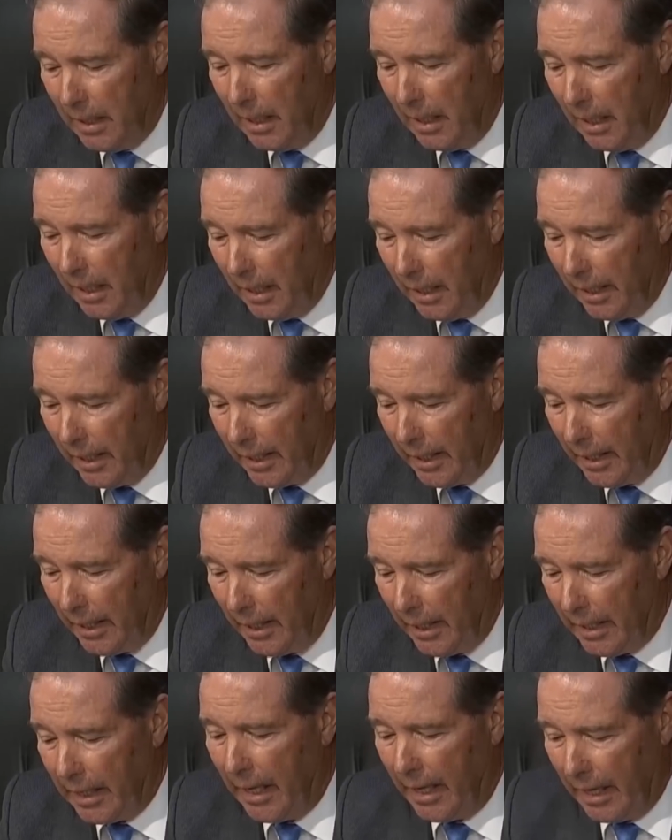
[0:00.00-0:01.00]
Yeah,
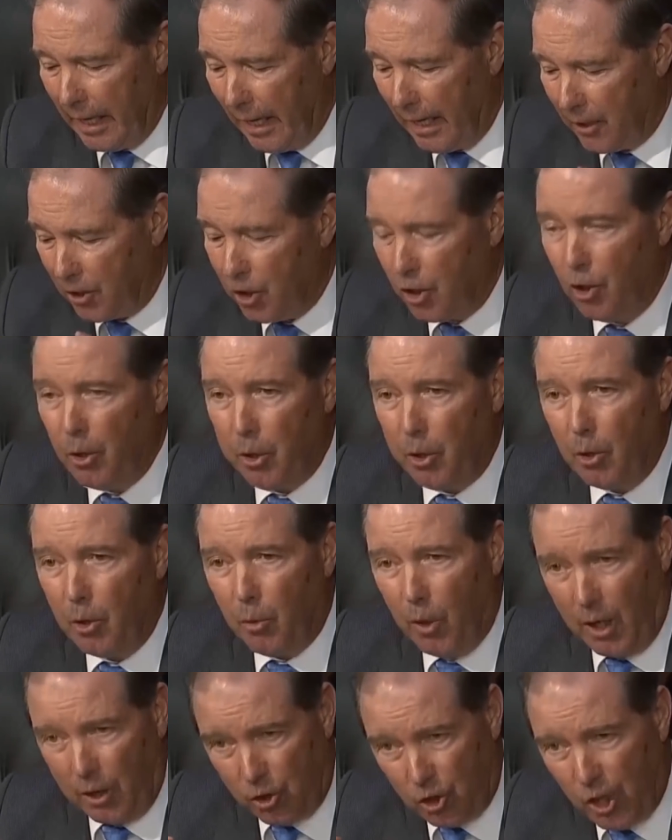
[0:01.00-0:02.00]
and he had this
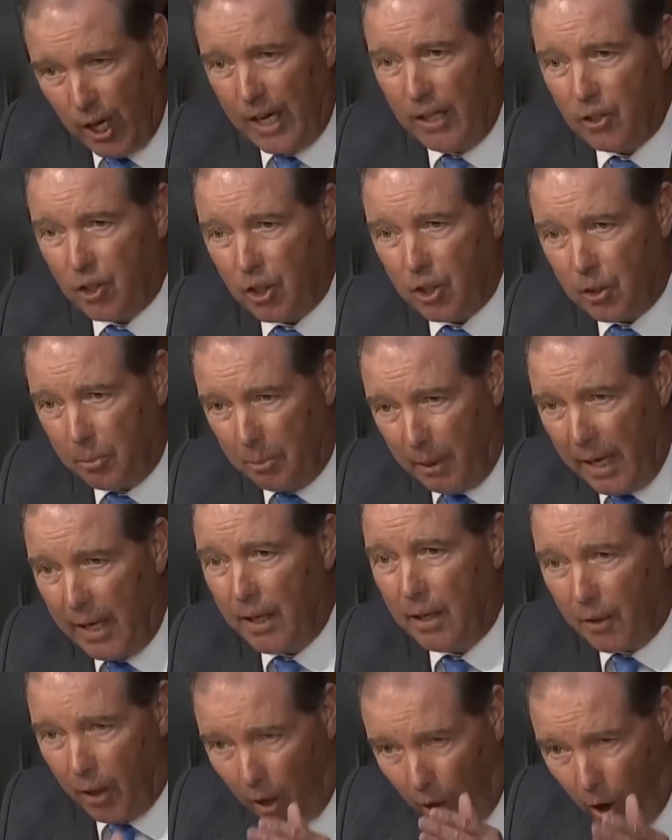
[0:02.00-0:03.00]
deal where you could also
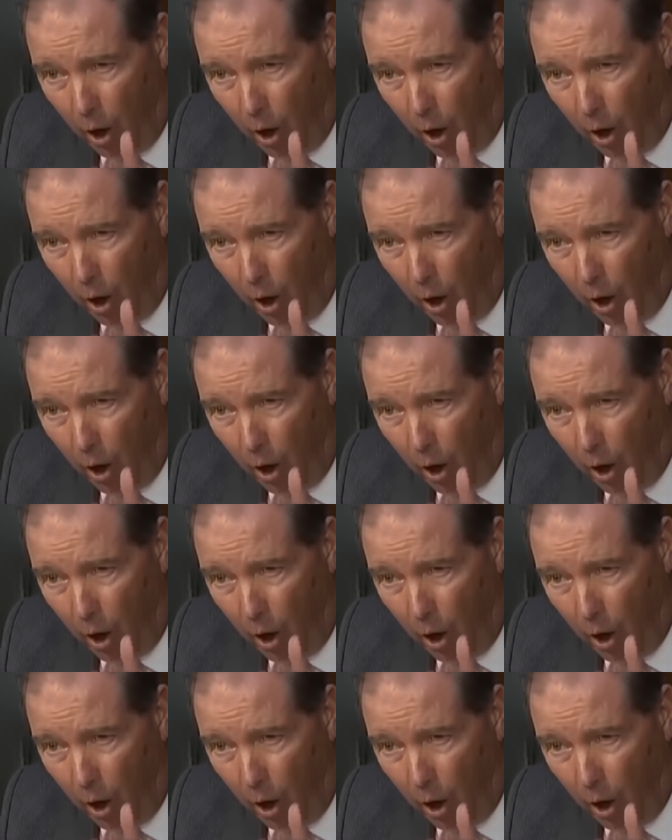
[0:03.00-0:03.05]
make